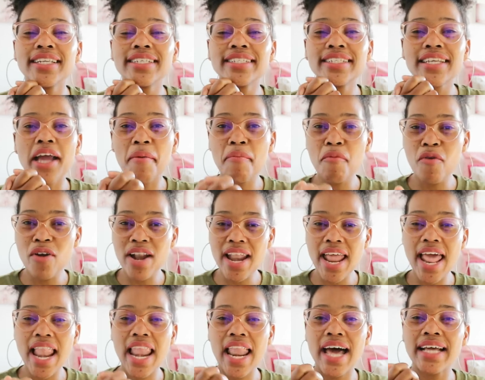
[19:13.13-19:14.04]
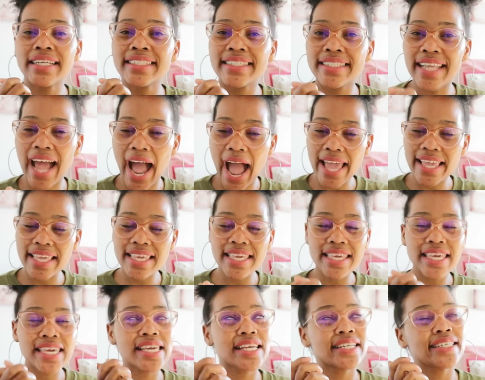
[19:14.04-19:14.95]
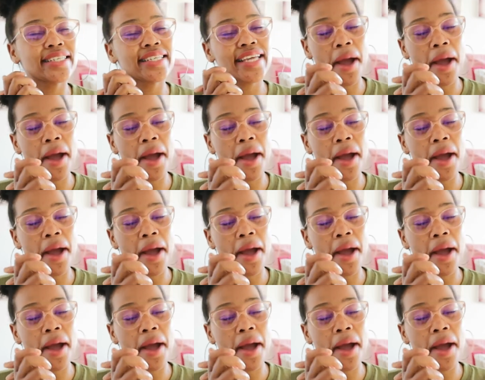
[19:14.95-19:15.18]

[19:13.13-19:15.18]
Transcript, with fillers: Diabulela danki in